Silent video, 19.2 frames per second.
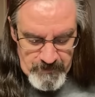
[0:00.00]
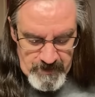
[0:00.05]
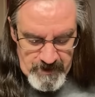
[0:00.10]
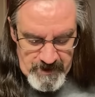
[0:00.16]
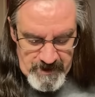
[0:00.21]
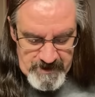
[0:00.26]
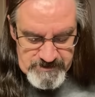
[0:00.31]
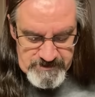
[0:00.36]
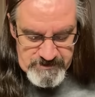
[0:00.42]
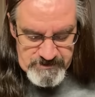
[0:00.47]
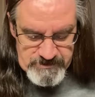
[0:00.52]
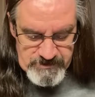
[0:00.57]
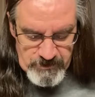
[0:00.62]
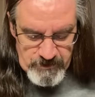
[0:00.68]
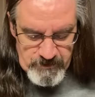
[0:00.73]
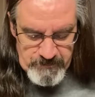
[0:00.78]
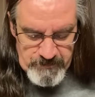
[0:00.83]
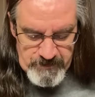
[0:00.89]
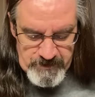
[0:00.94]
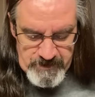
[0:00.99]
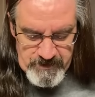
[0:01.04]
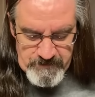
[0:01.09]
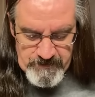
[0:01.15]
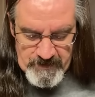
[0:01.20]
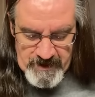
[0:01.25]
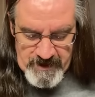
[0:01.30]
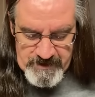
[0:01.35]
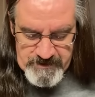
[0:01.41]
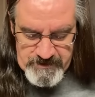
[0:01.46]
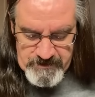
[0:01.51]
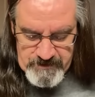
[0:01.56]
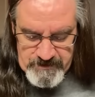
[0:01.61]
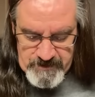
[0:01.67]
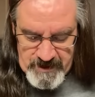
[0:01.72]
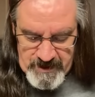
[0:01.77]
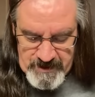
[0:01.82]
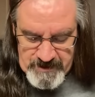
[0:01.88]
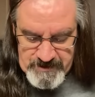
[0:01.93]
as interpreted by the
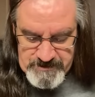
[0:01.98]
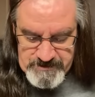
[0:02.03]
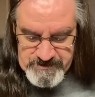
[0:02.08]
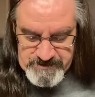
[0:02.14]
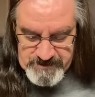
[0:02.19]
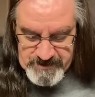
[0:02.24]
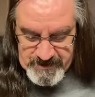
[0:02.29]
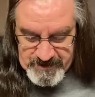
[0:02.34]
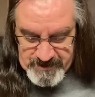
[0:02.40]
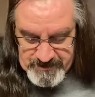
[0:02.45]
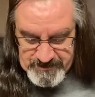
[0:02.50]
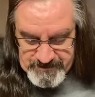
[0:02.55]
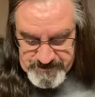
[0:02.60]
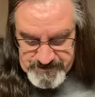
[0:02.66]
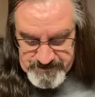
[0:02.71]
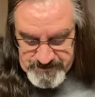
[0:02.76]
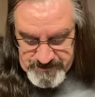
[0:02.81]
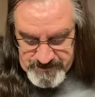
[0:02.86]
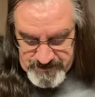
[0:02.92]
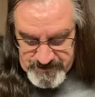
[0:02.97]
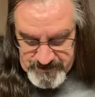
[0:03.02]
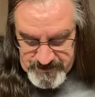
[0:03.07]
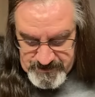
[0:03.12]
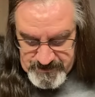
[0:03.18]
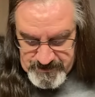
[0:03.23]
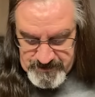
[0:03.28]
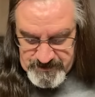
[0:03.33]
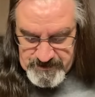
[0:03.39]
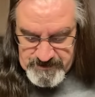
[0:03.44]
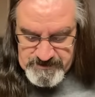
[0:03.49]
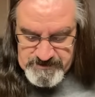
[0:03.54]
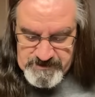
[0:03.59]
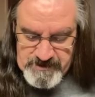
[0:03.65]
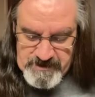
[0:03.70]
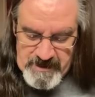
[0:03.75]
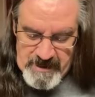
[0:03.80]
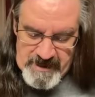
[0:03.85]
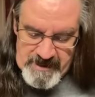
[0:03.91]
United States.
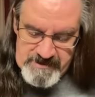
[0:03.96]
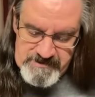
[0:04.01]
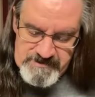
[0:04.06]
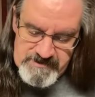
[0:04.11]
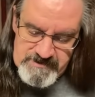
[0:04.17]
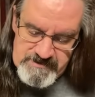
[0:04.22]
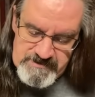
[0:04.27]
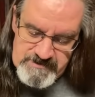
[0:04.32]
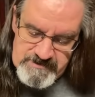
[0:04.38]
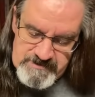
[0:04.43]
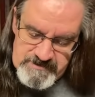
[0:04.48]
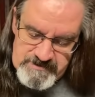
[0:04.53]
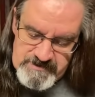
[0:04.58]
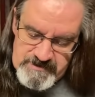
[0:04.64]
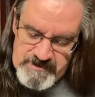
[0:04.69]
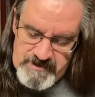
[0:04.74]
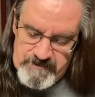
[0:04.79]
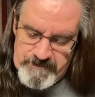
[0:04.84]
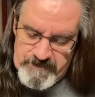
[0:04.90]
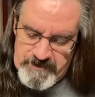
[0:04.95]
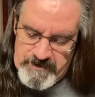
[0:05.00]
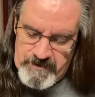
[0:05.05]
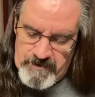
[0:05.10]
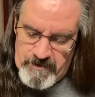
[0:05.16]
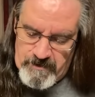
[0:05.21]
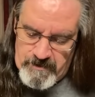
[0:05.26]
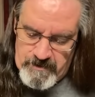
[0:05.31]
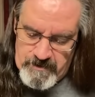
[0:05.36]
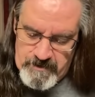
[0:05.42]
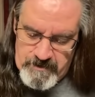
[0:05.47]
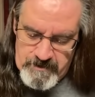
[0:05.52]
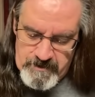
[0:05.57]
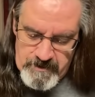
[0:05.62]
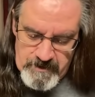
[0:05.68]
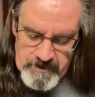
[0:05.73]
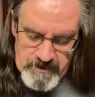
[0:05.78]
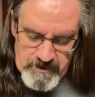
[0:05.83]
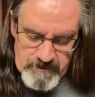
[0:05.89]
See ICCPR,
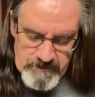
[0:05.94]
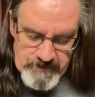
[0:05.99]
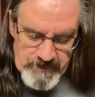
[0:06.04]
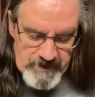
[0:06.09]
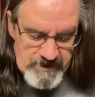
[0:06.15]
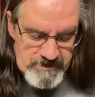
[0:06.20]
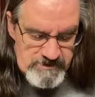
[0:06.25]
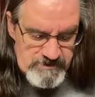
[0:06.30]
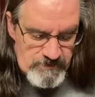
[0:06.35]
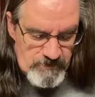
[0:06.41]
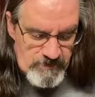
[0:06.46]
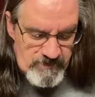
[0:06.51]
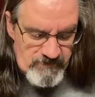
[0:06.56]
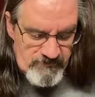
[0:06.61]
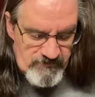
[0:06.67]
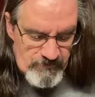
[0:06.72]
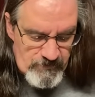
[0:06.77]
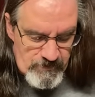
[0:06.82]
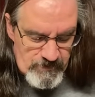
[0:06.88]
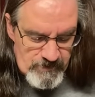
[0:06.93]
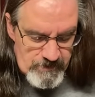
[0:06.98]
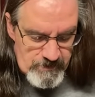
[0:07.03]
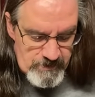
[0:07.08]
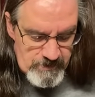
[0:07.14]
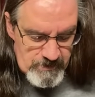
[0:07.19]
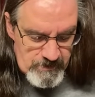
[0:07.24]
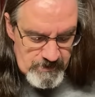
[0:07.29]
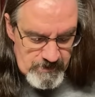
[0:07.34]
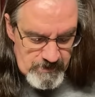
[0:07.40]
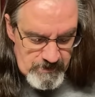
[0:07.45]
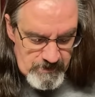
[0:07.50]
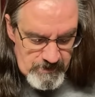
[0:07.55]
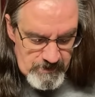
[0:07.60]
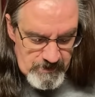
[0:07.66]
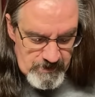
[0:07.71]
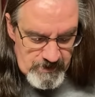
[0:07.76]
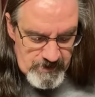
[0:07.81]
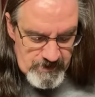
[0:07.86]
page 24.
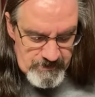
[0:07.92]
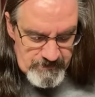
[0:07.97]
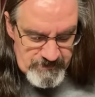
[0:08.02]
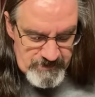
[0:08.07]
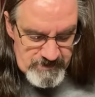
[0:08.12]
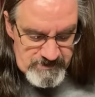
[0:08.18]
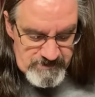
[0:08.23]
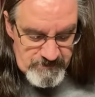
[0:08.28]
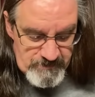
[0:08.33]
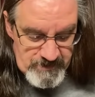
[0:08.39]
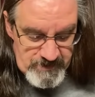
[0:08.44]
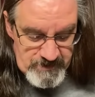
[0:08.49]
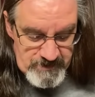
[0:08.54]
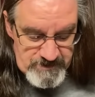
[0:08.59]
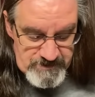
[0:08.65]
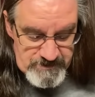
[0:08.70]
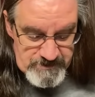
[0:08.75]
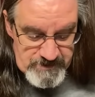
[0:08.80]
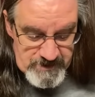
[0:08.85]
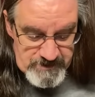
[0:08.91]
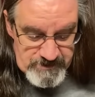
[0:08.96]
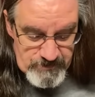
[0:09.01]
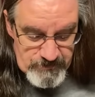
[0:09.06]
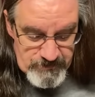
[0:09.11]
This means that the